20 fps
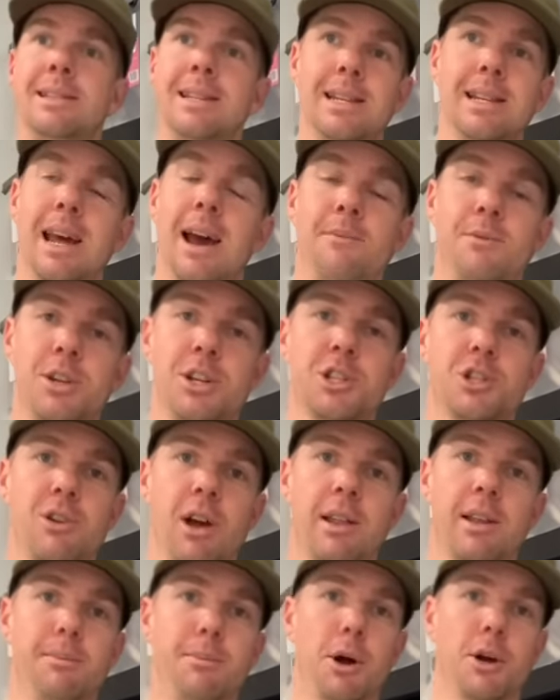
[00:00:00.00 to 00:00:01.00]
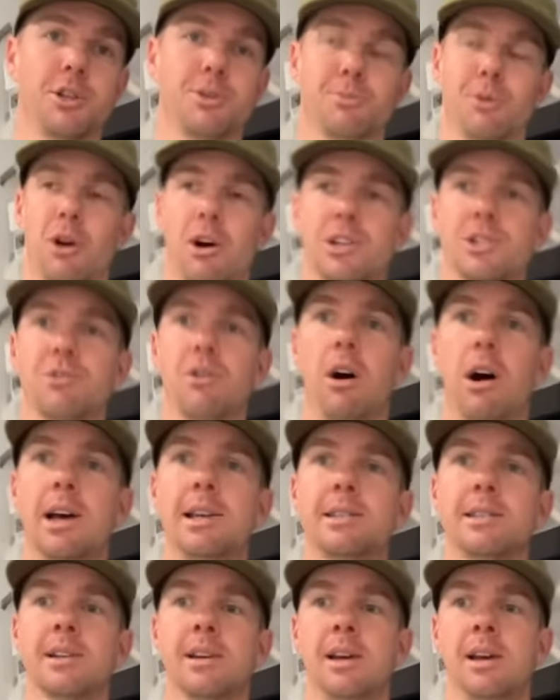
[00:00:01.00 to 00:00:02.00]
didn't have the Australia Post price
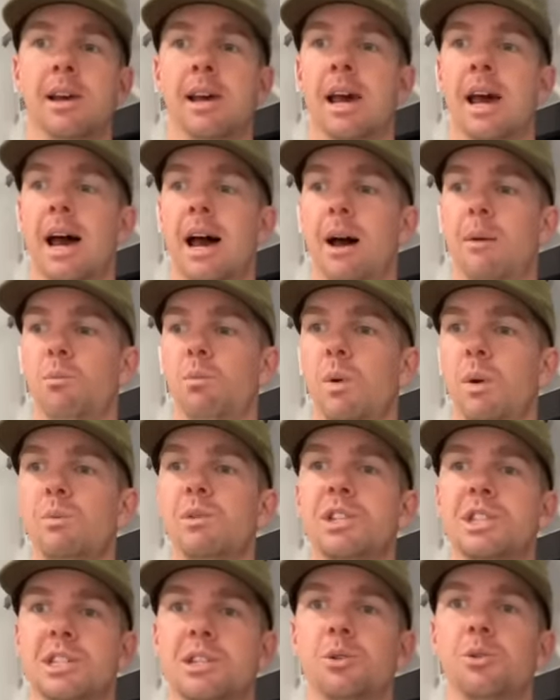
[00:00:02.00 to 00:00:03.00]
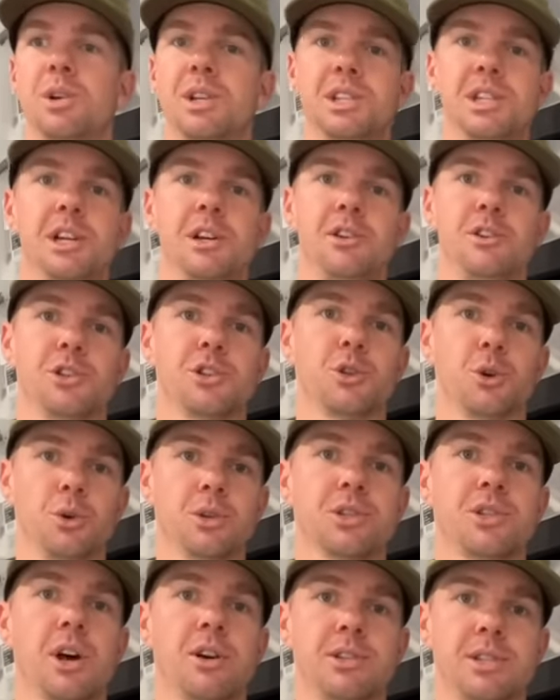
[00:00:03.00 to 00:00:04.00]
rise, we would still continue to
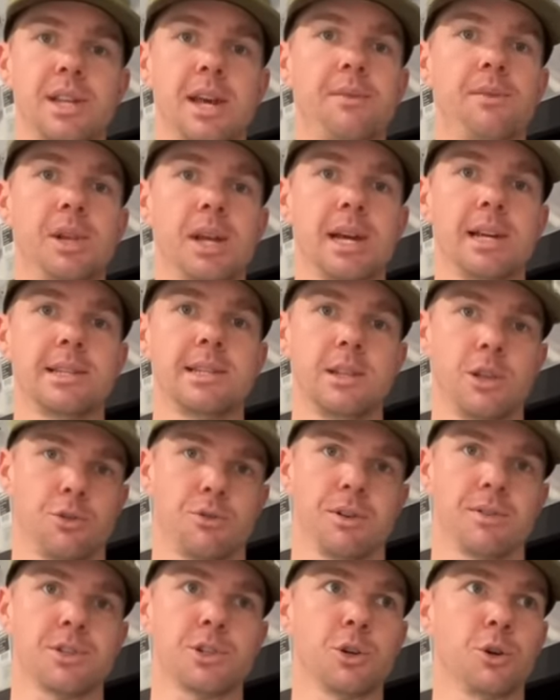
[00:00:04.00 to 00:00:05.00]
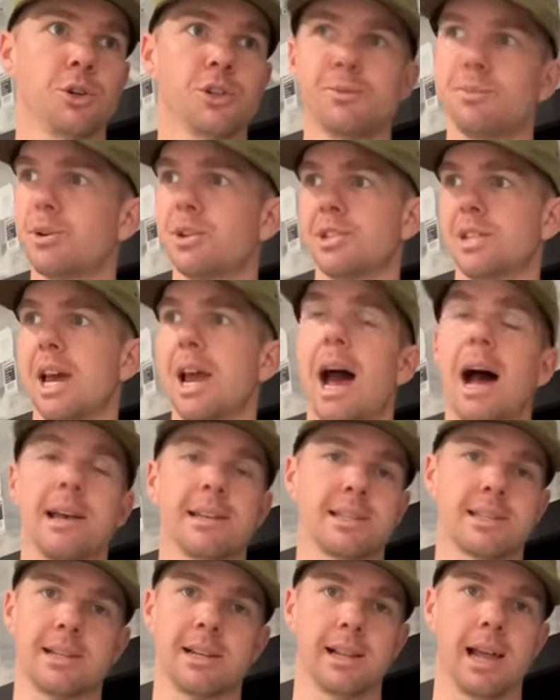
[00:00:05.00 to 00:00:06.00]
source those DVDs in thrift stores because they are
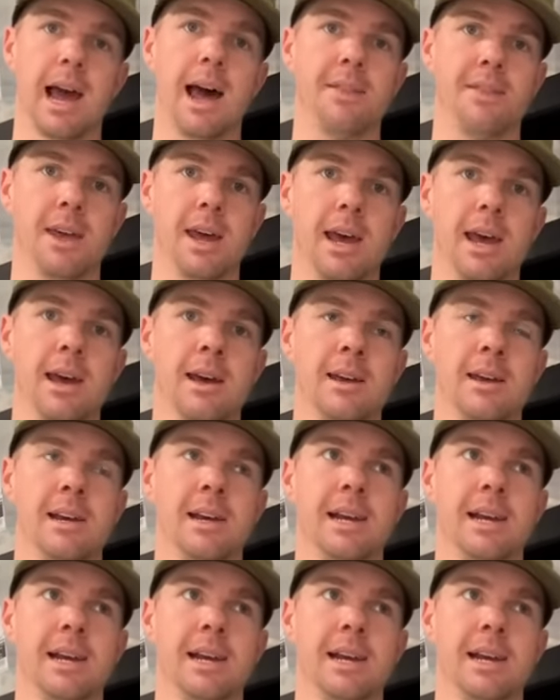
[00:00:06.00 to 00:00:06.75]
still out there.